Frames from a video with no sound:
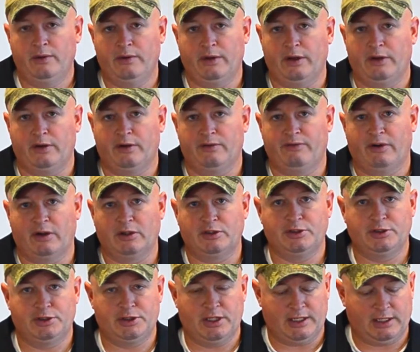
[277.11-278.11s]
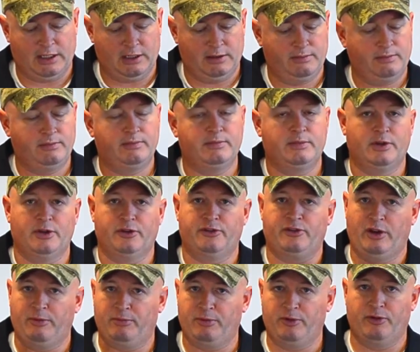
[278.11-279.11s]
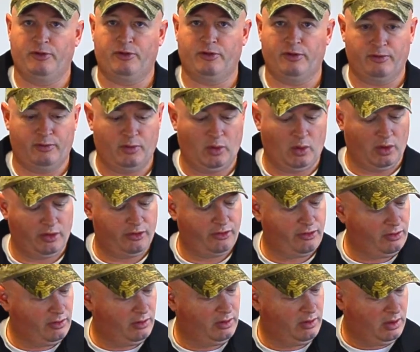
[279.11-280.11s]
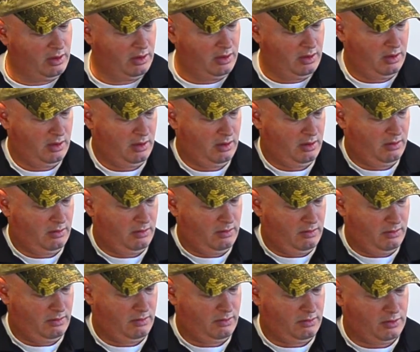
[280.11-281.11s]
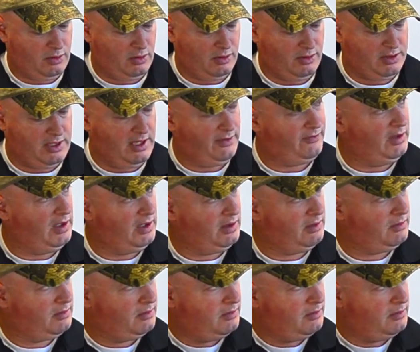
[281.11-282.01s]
Then you can function check it in a safe position, of course. Turn the safety.